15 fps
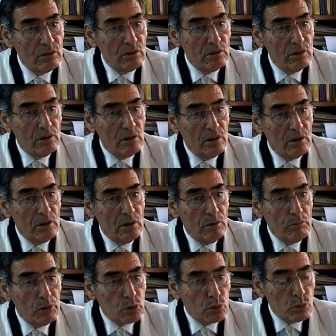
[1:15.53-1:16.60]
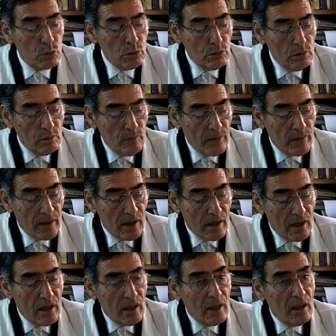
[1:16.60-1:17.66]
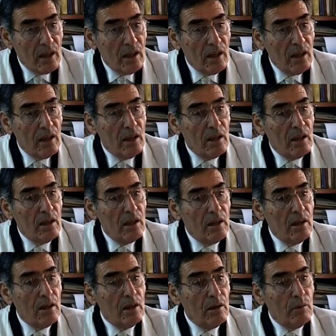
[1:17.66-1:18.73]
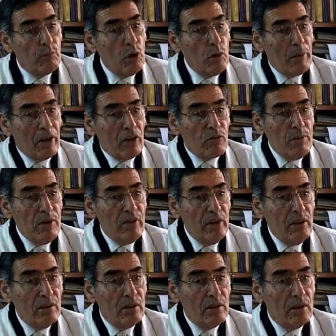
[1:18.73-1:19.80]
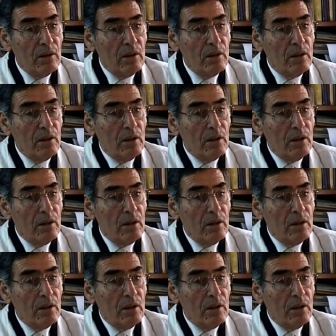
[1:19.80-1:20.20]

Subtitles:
in 1967 when I was convicted for 4 months.